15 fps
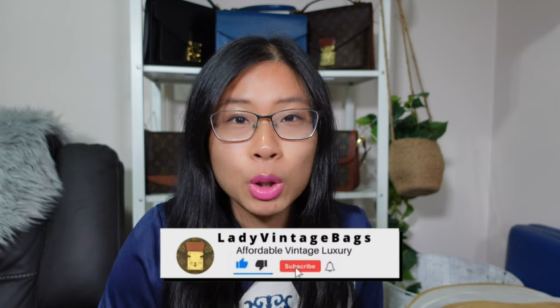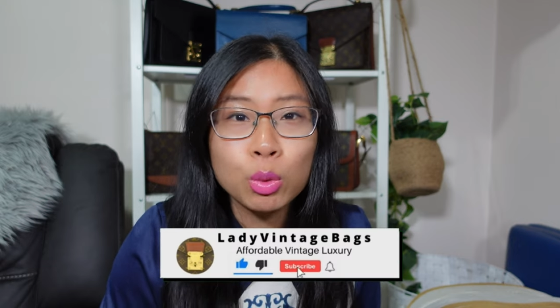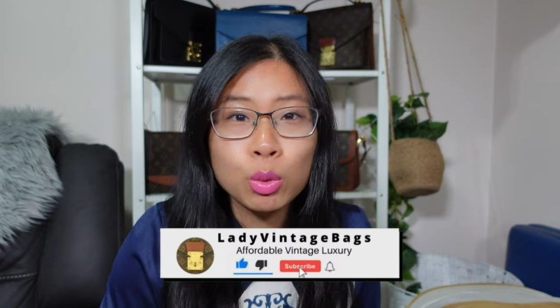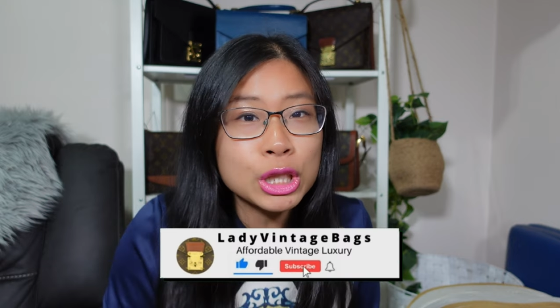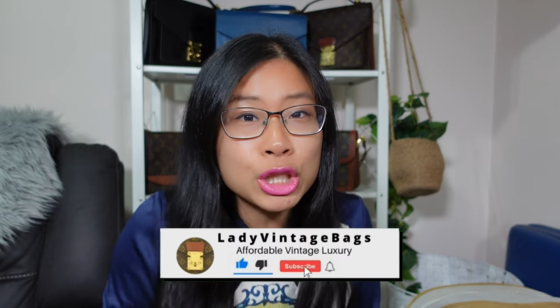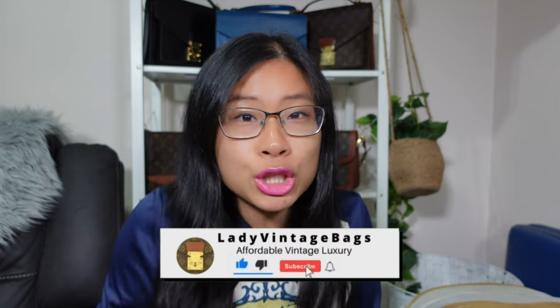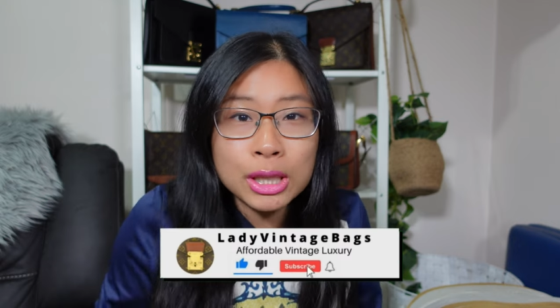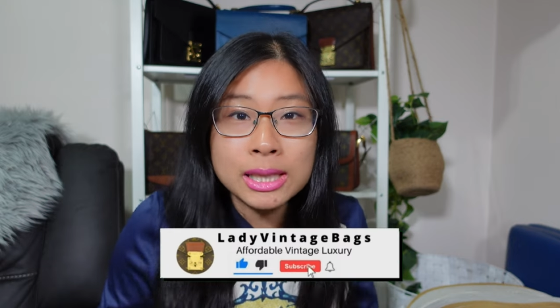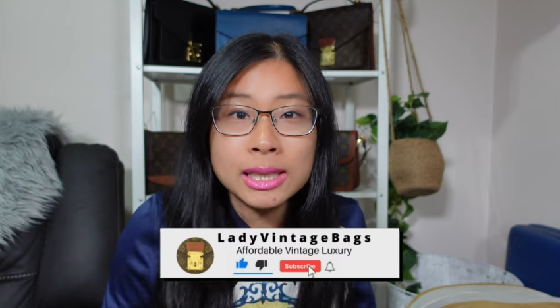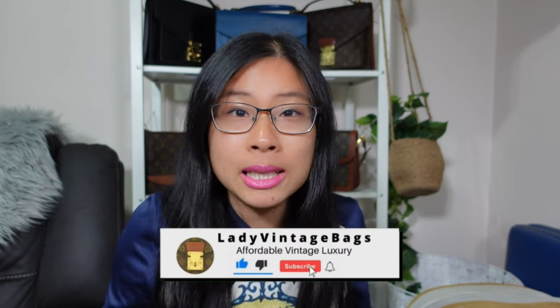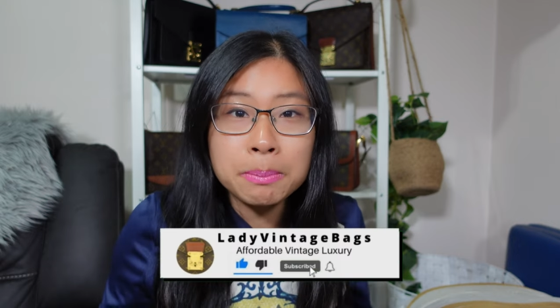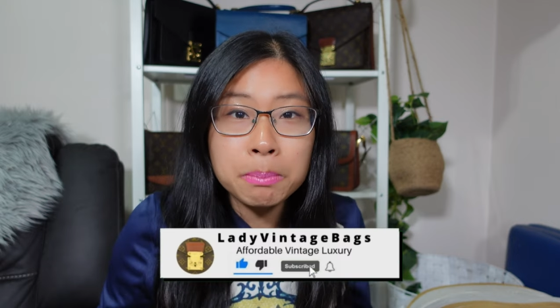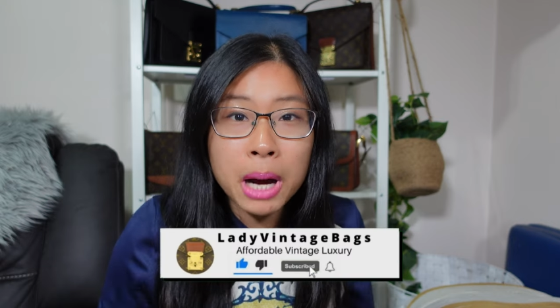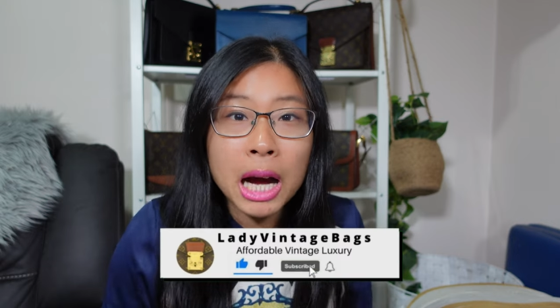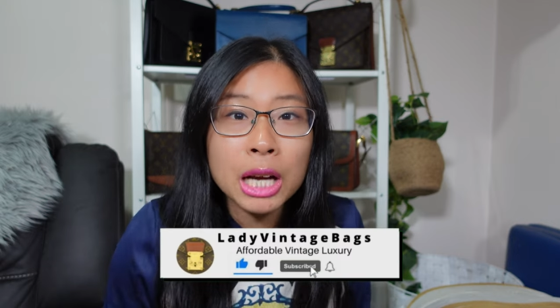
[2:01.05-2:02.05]
was just in
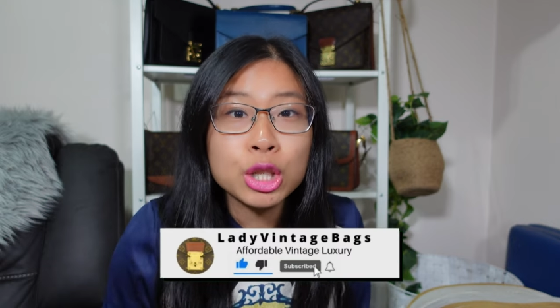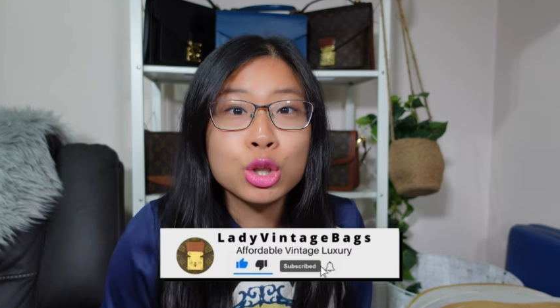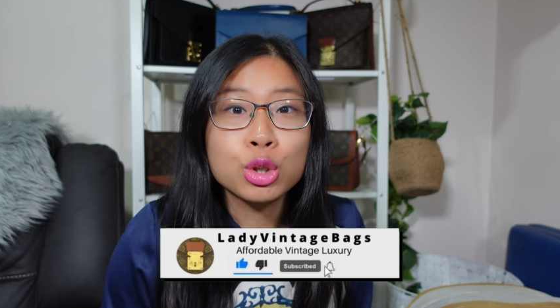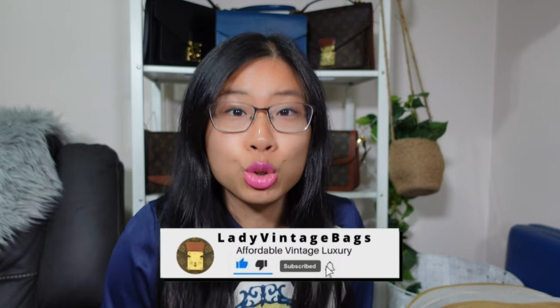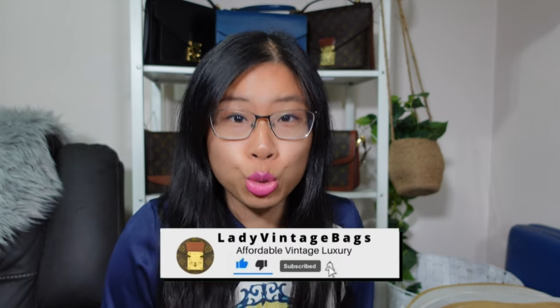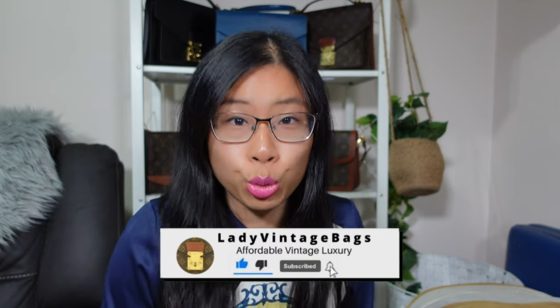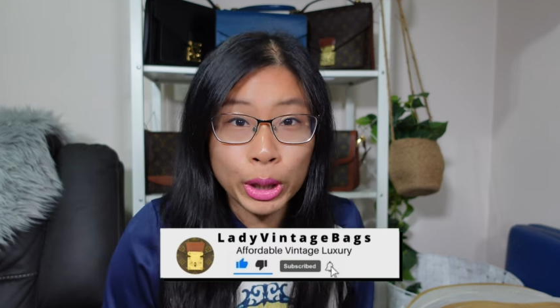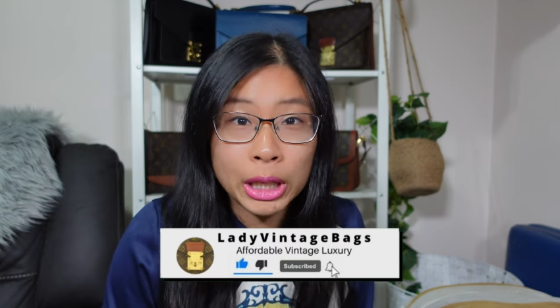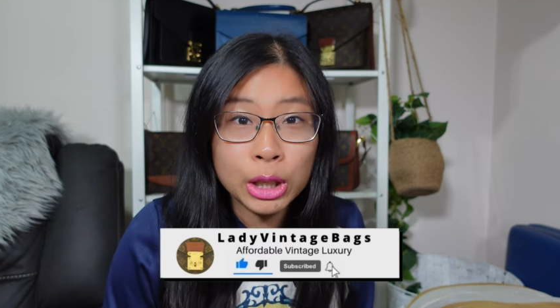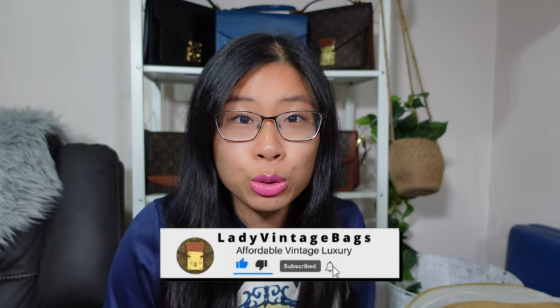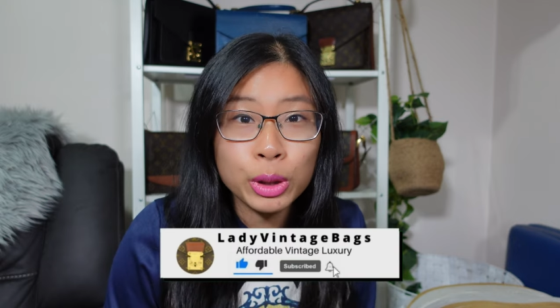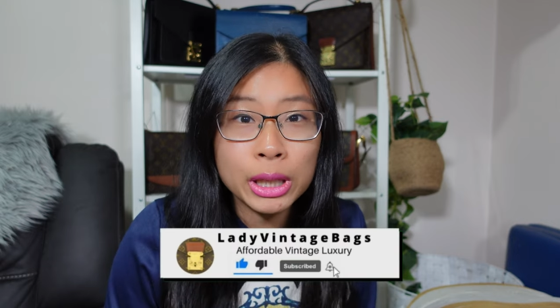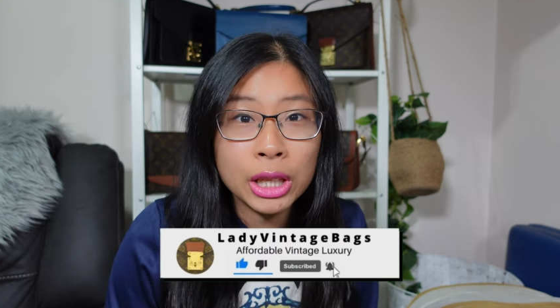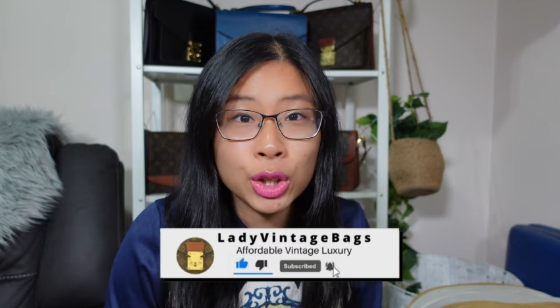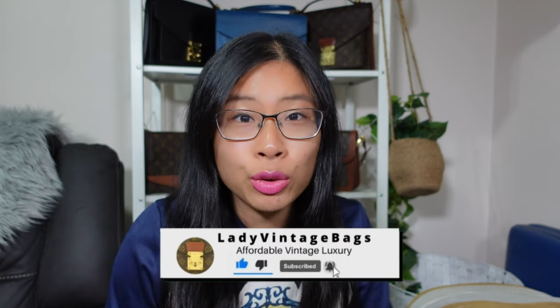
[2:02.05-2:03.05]
March
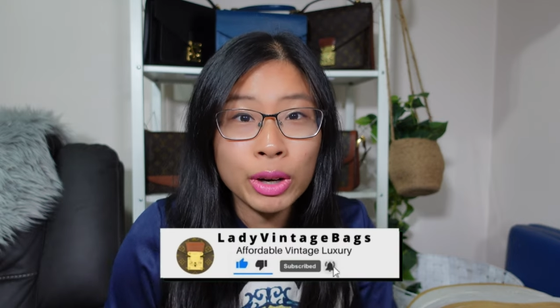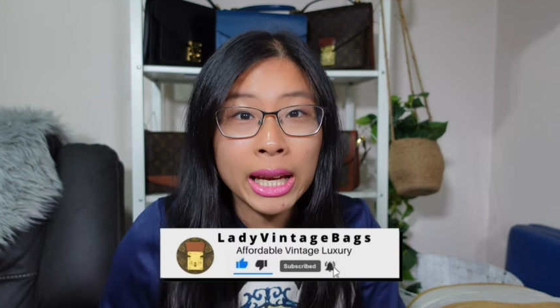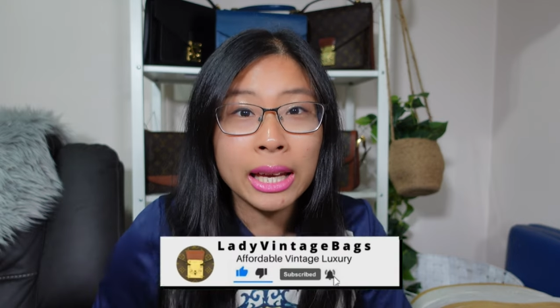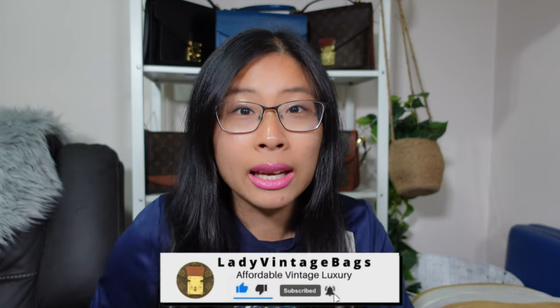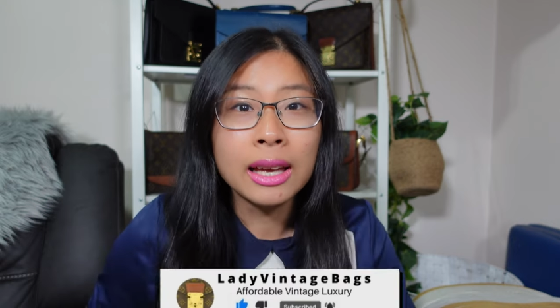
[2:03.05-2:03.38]
2023.